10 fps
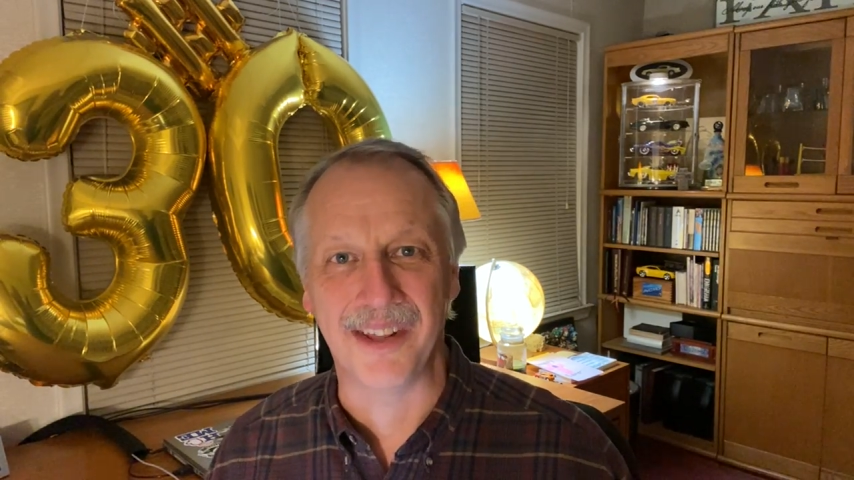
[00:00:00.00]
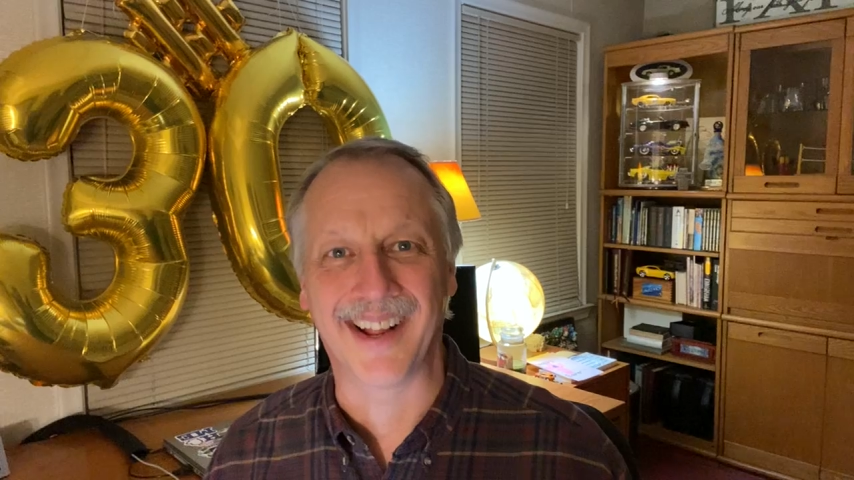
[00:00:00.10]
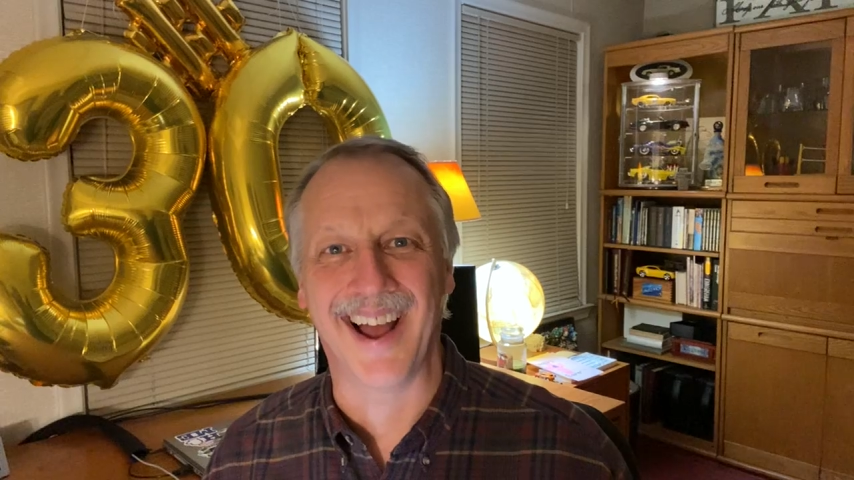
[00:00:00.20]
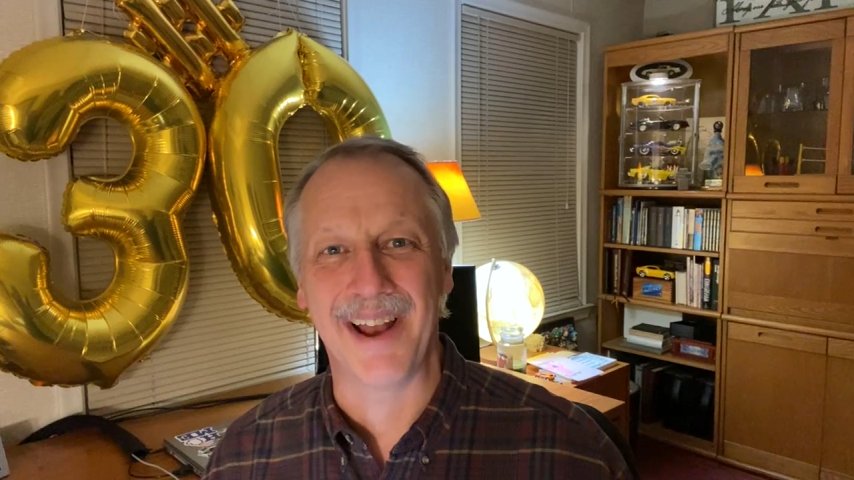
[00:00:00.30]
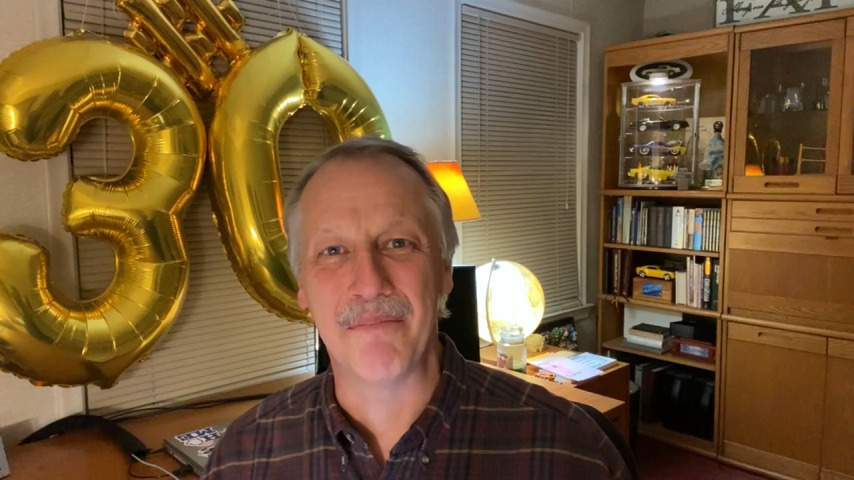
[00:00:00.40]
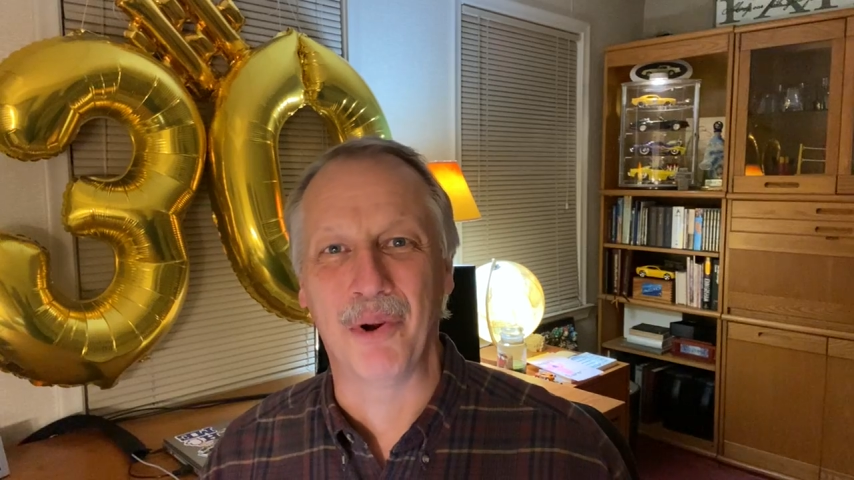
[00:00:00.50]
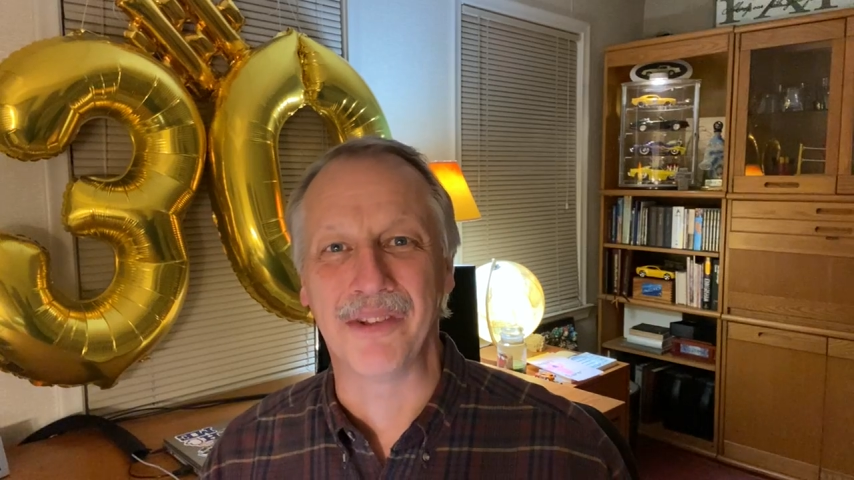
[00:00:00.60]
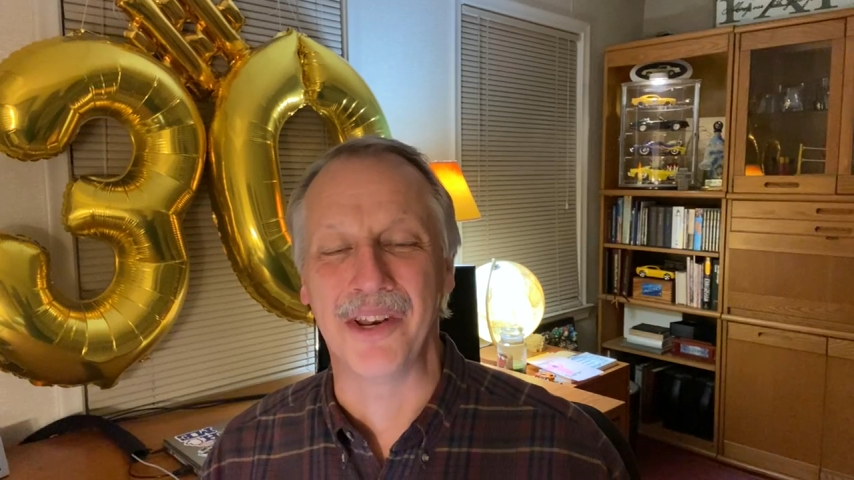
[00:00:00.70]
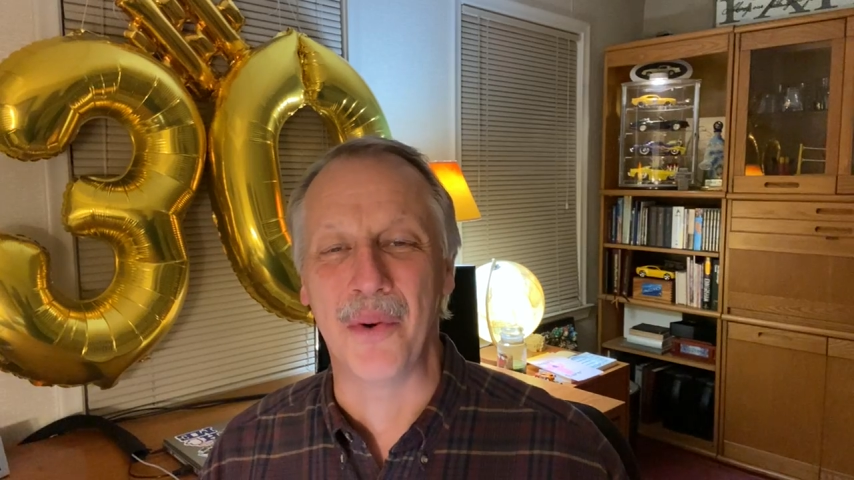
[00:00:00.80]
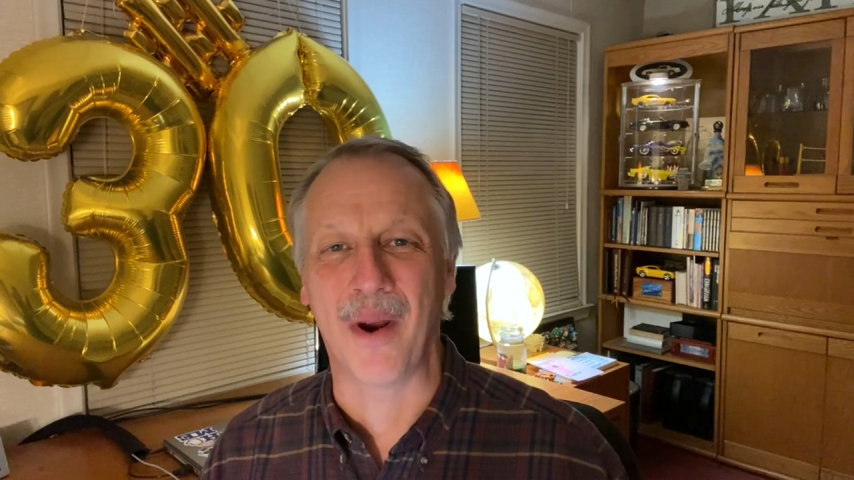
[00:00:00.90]
that God
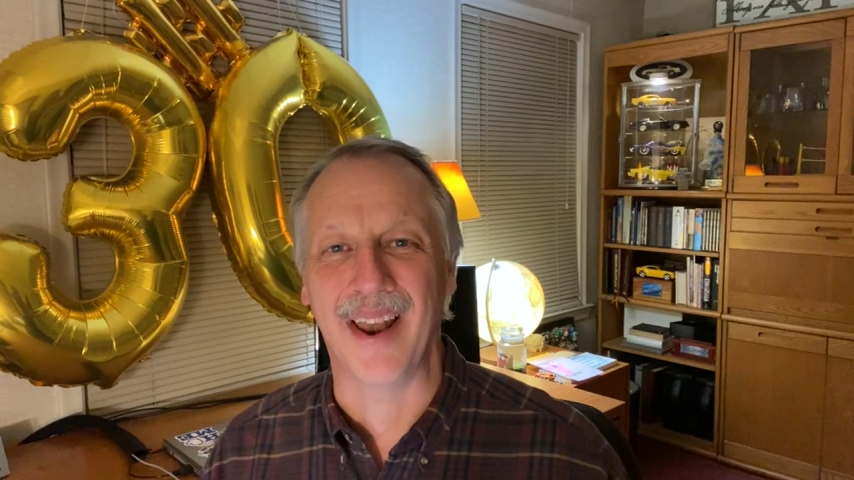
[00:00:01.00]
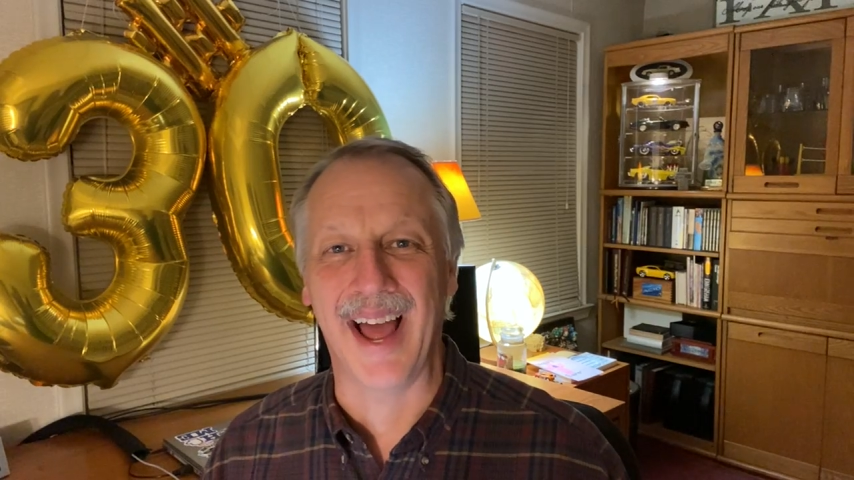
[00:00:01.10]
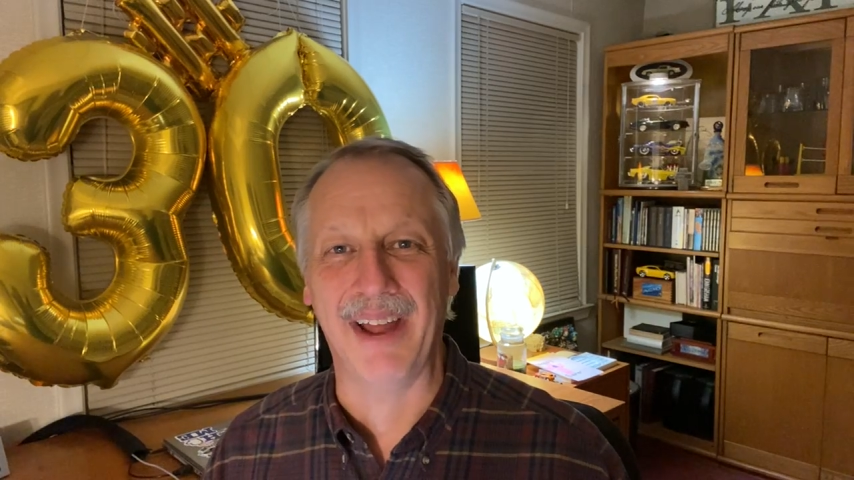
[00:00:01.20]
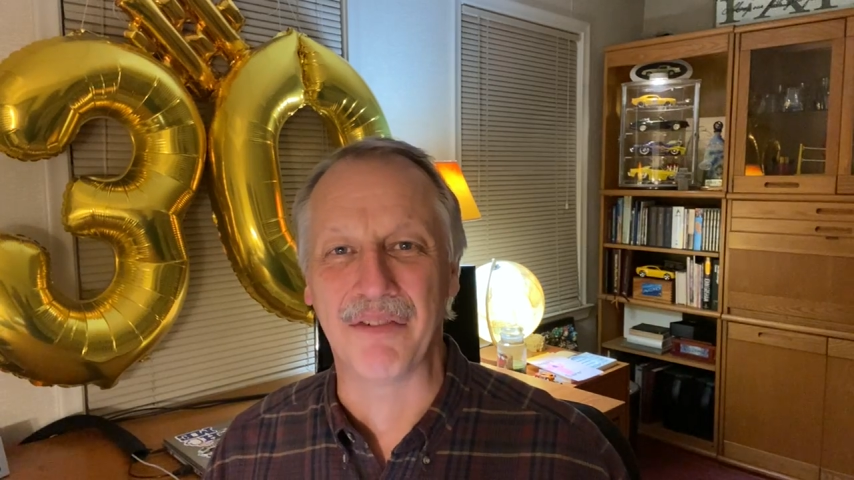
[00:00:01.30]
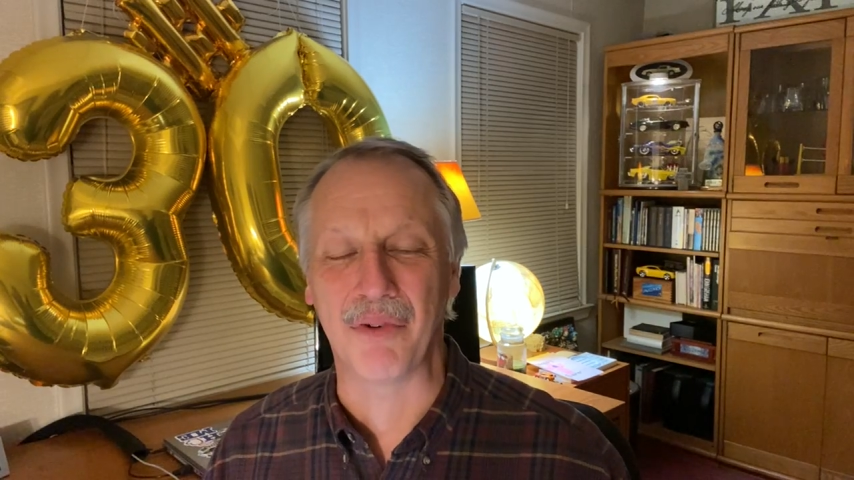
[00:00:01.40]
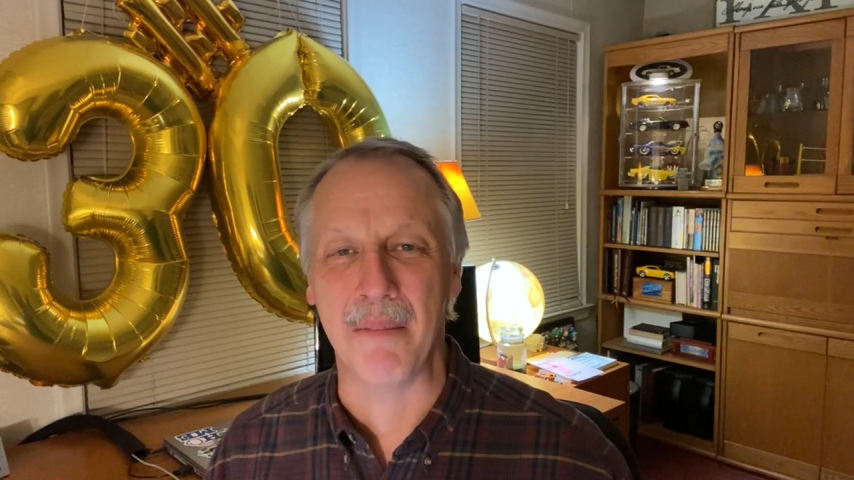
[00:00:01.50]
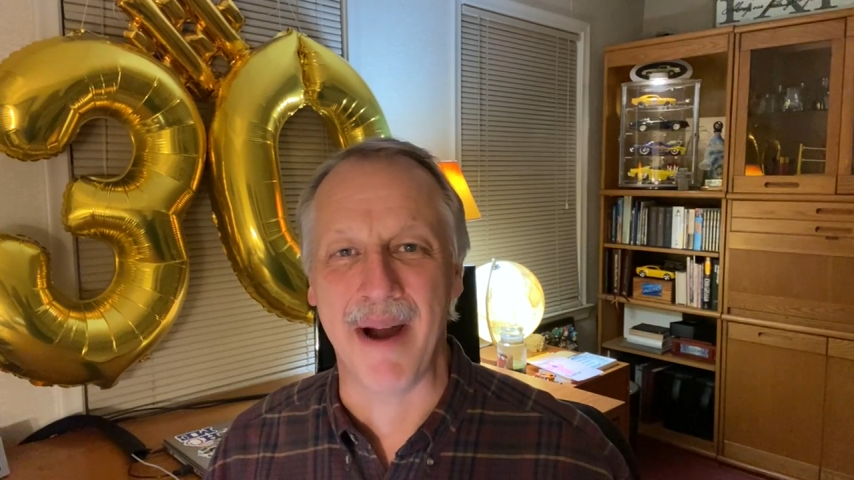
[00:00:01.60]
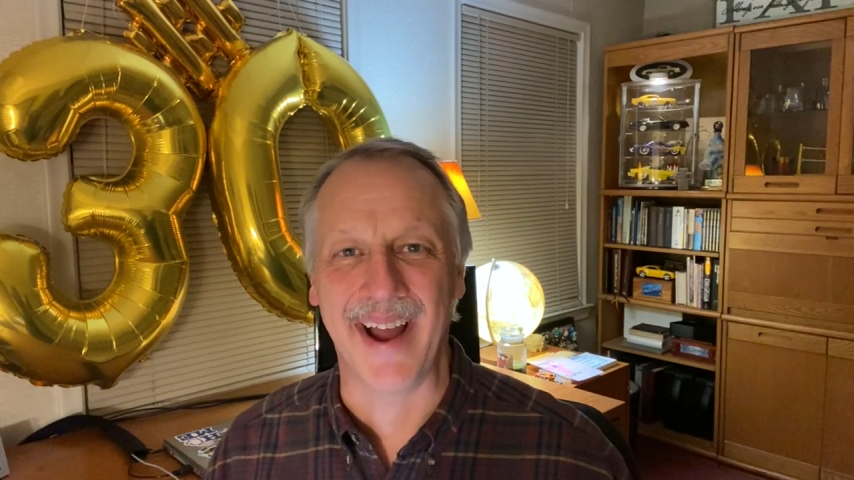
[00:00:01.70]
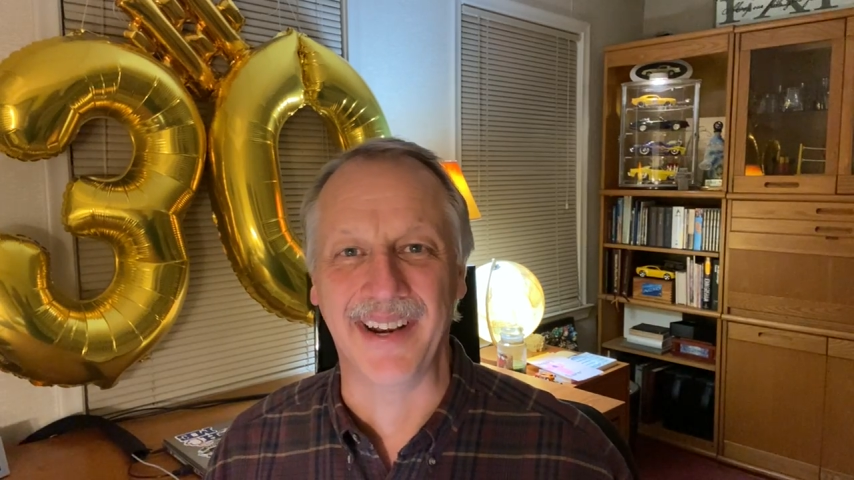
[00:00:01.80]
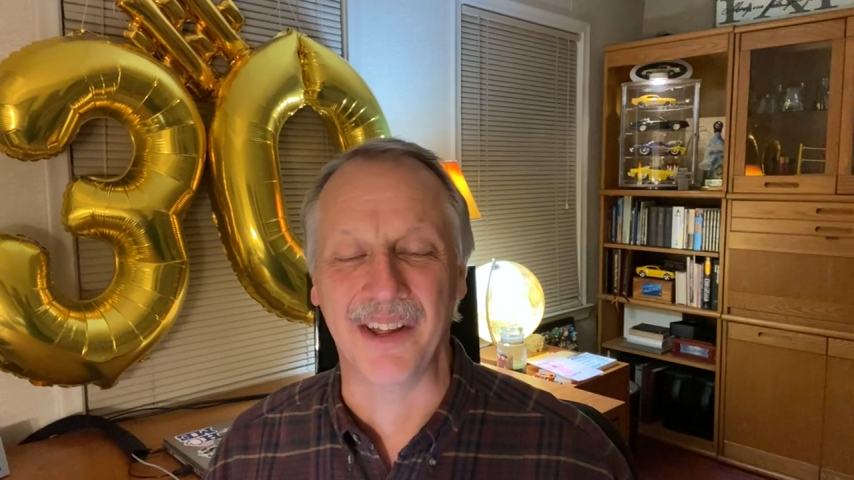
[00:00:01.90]
puts into our lives to
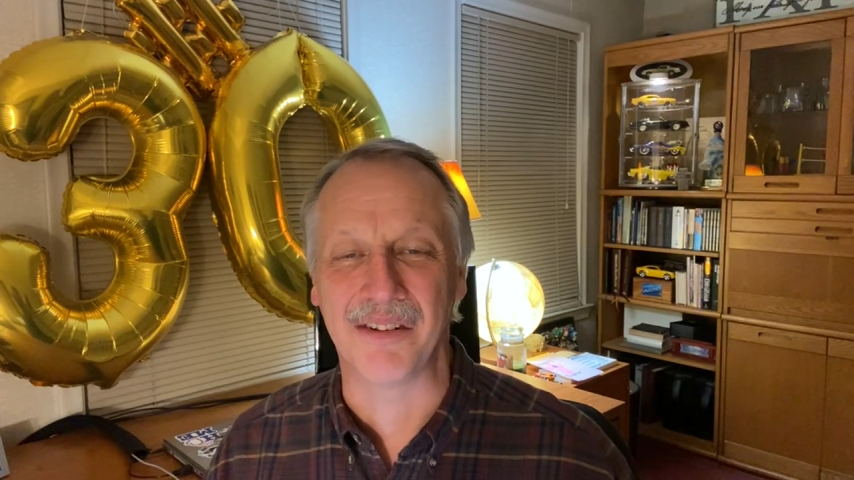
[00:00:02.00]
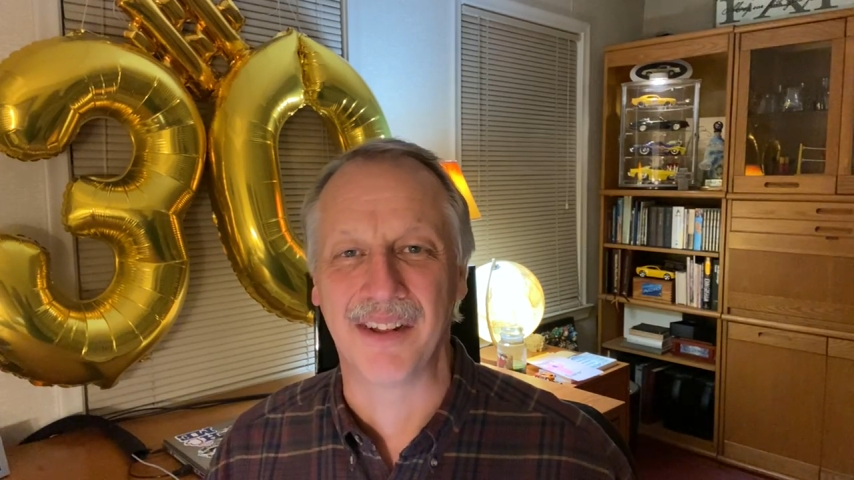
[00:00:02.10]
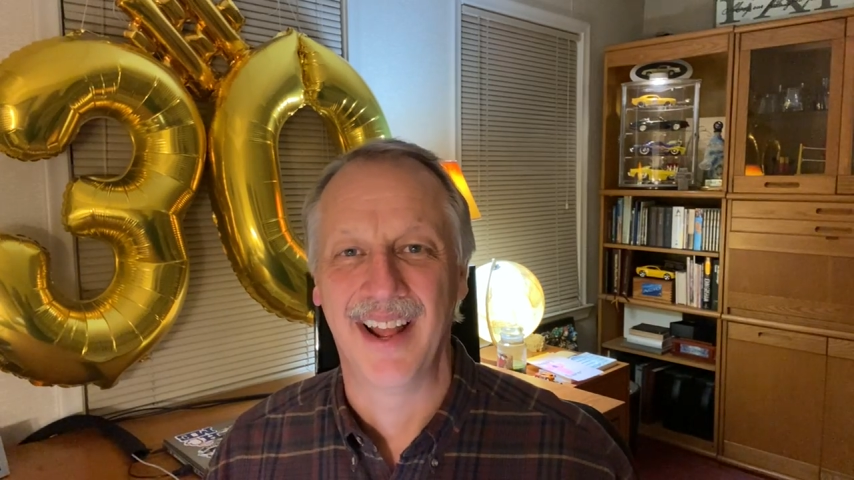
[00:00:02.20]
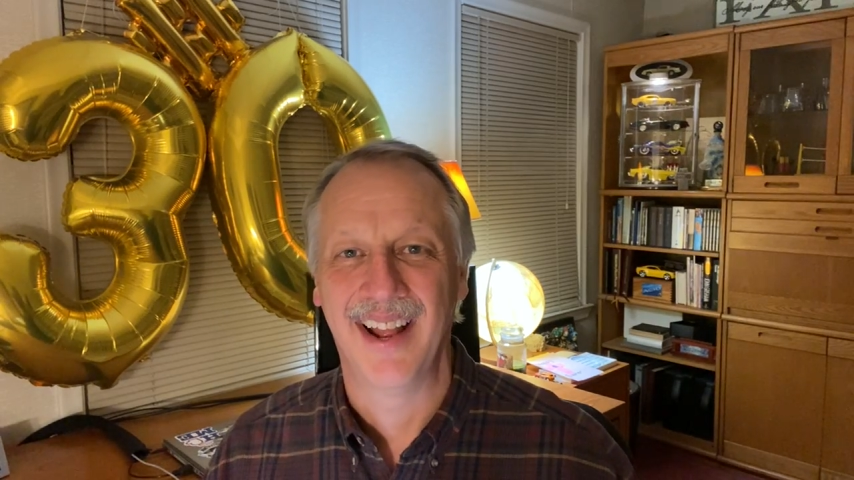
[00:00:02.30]
remind us